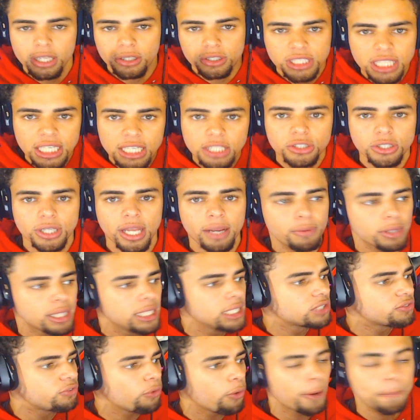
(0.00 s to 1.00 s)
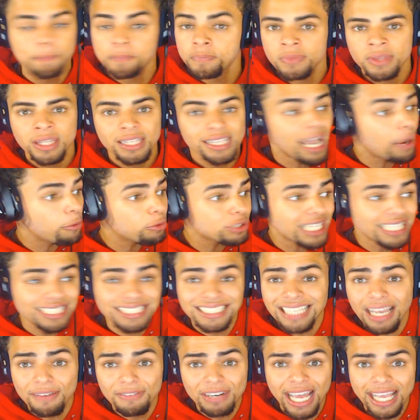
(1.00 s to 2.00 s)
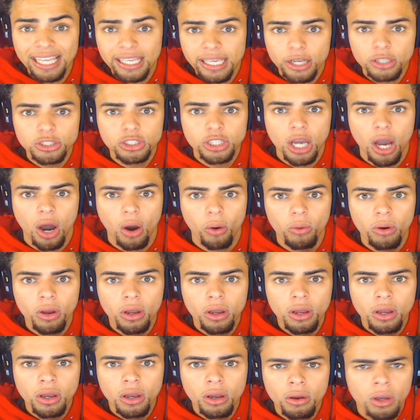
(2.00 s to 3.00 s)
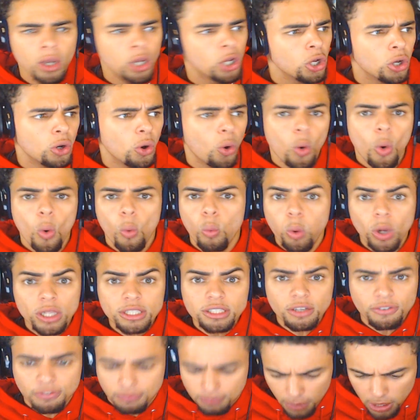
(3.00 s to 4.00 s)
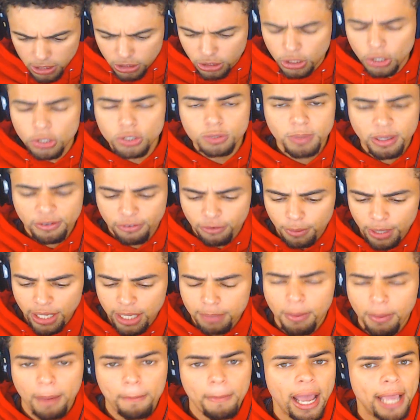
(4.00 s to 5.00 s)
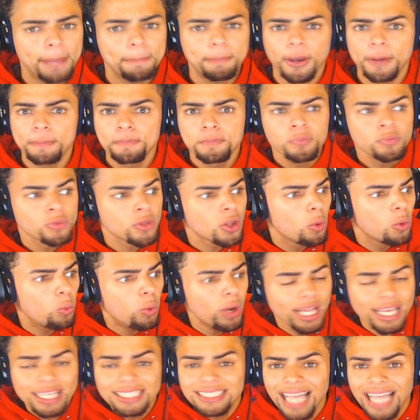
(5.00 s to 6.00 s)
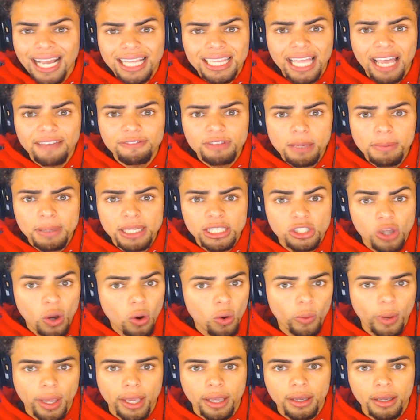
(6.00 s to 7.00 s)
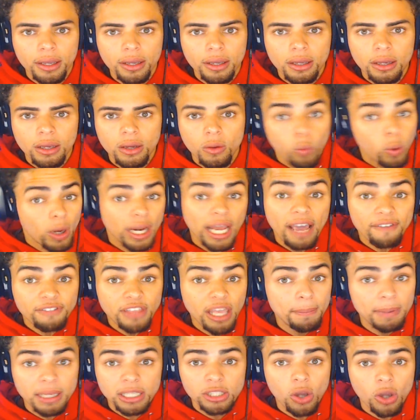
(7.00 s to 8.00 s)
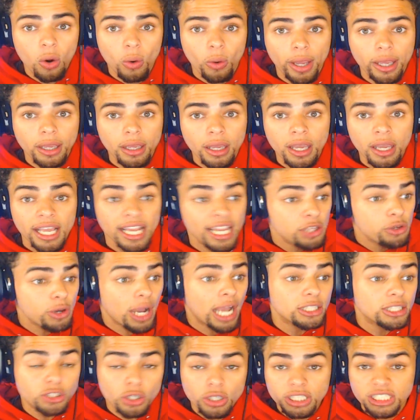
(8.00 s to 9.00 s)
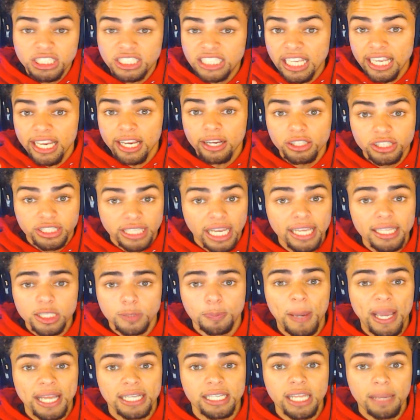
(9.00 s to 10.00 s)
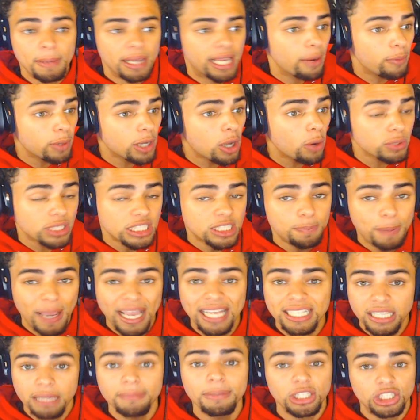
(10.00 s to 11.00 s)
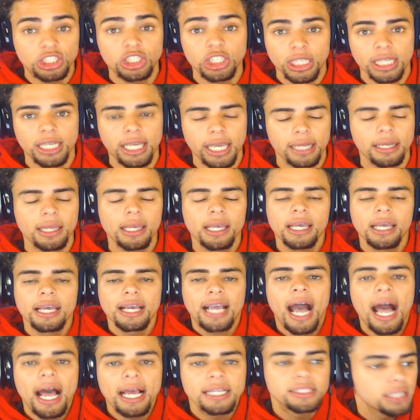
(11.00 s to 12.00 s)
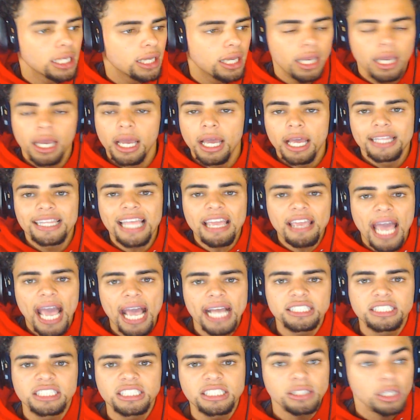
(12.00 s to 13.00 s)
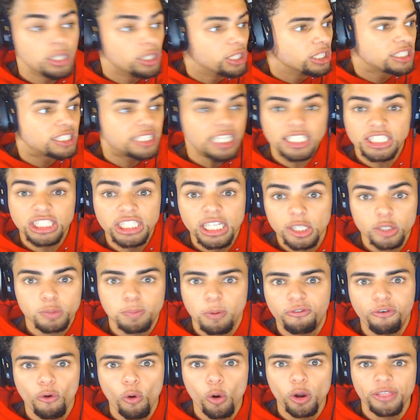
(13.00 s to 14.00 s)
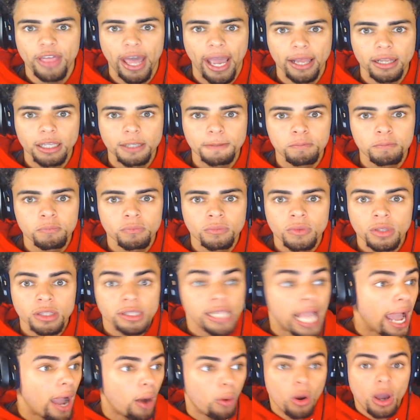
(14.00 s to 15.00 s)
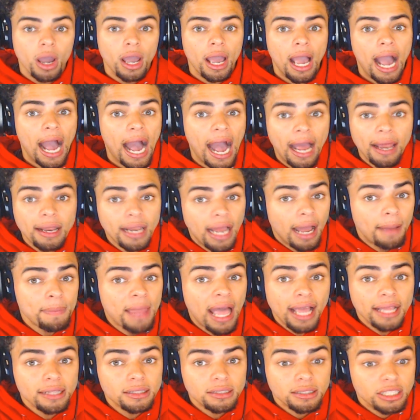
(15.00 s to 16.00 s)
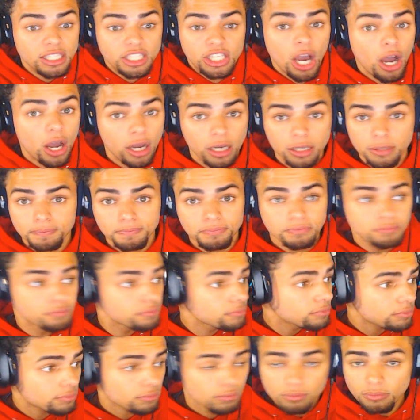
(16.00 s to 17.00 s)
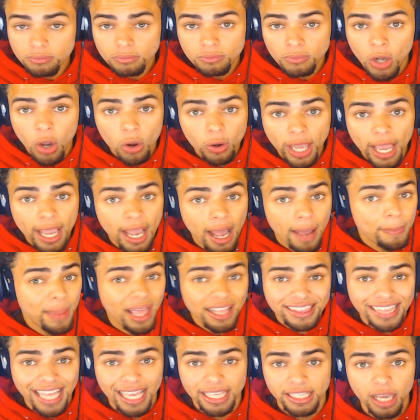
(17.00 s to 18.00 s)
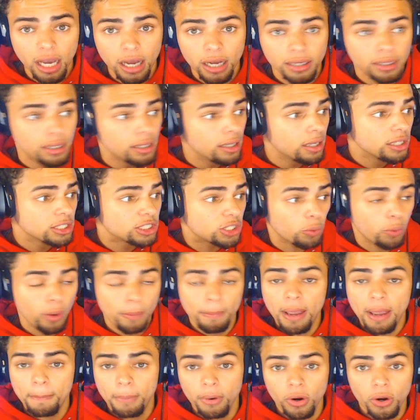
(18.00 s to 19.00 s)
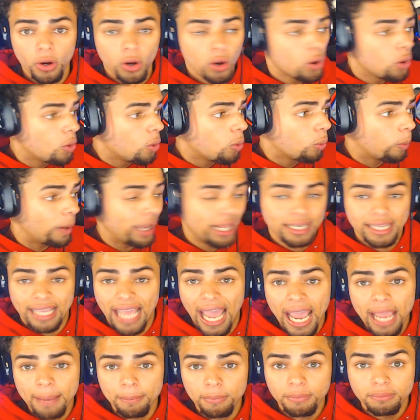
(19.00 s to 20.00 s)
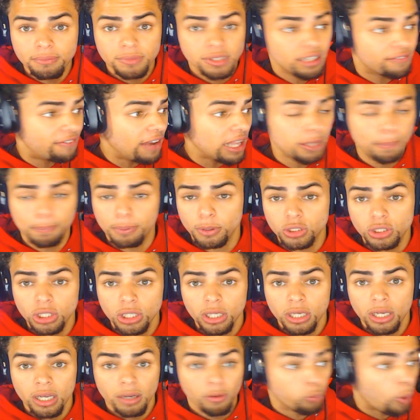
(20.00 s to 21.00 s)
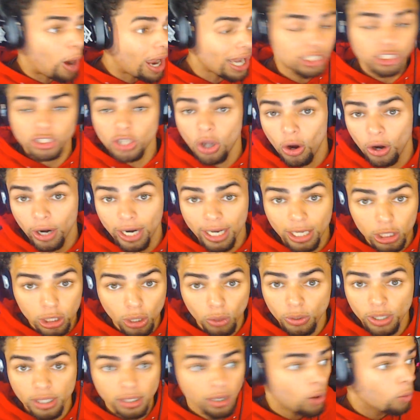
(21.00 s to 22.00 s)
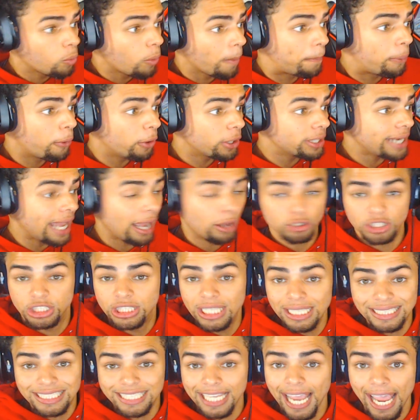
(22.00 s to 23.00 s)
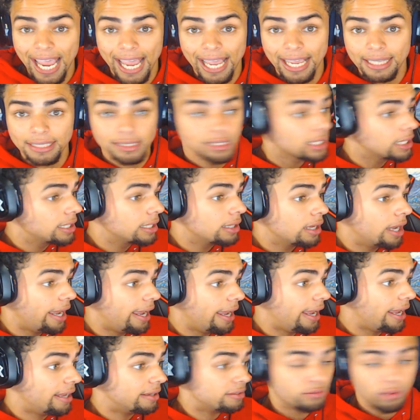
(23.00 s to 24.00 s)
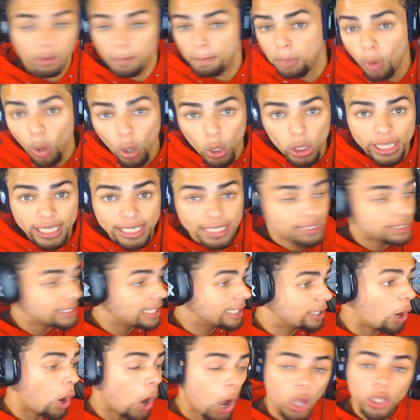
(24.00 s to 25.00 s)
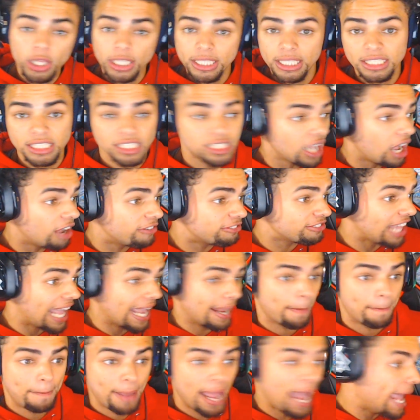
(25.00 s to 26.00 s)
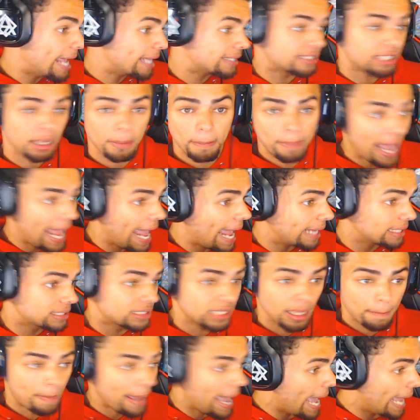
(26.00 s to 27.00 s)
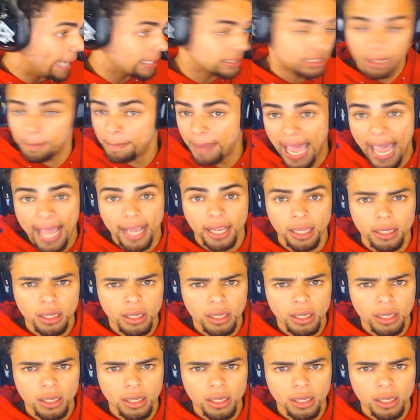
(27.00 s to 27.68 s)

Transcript: teaser they released for, that was like 7-8 years ago. Excuse me for hitting my mic, but what exactly have they been doing? What have they been doing? And you guys are going to sit here and say this pandemic. Here we go with this pandemic shit again. Guys, they had 6 years before that. Now, I'm not young. Okay, I'm not that young to remember when game developers, Rockstar included, were putting out GTAs and Bullies and all of this stuff like back to back to back to back.